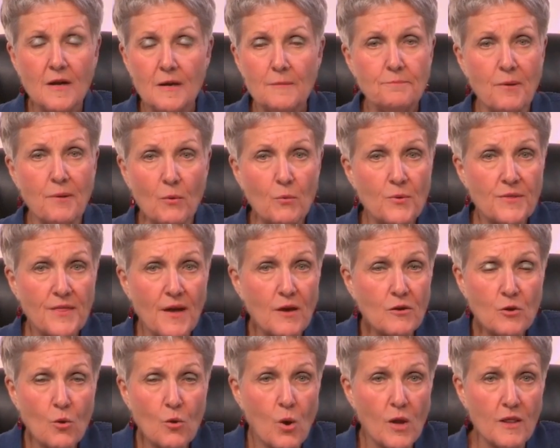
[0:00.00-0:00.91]
But without
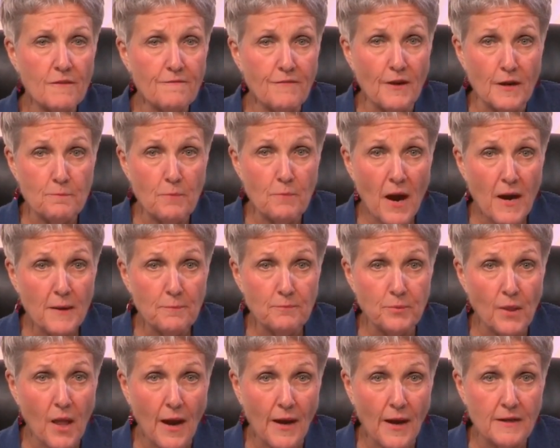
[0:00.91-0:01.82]
a qualified
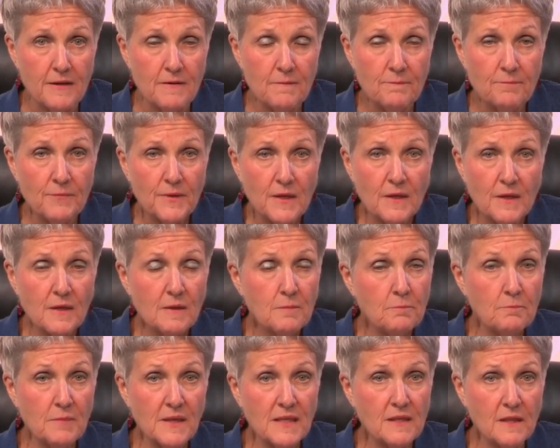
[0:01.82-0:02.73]
pipeline,
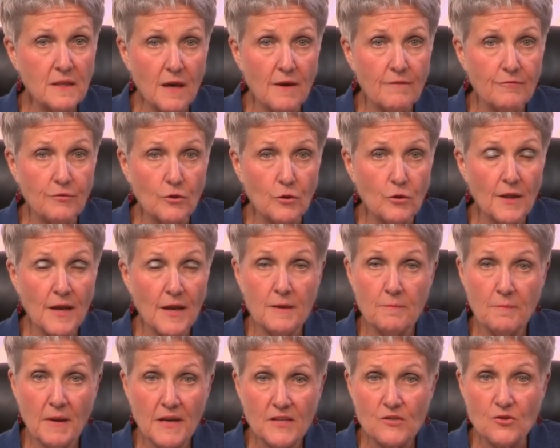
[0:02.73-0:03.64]
mid-level and
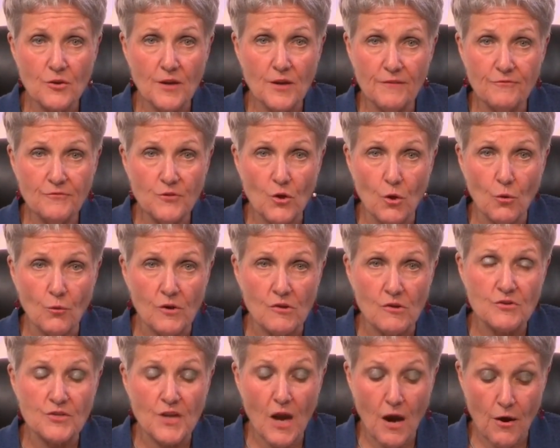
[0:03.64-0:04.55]
major gift
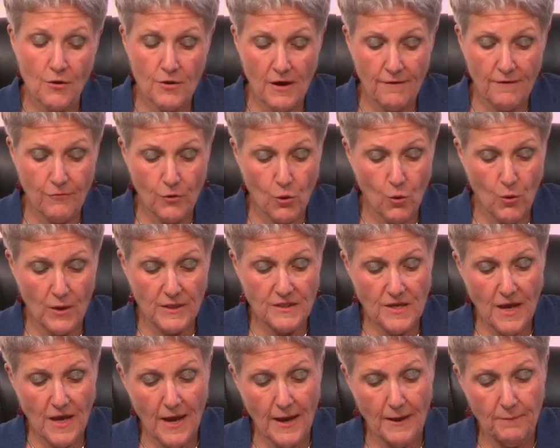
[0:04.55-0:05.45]
donors are never going to
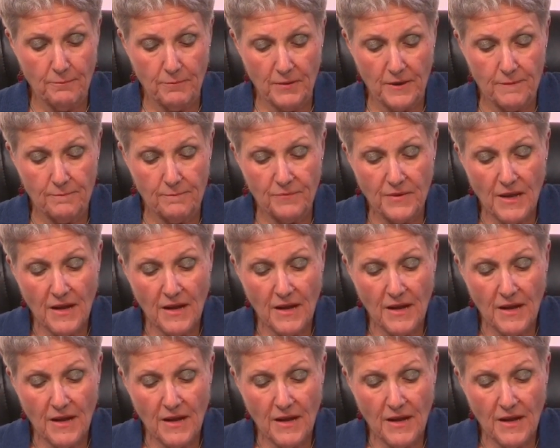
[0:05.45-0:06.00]
happen.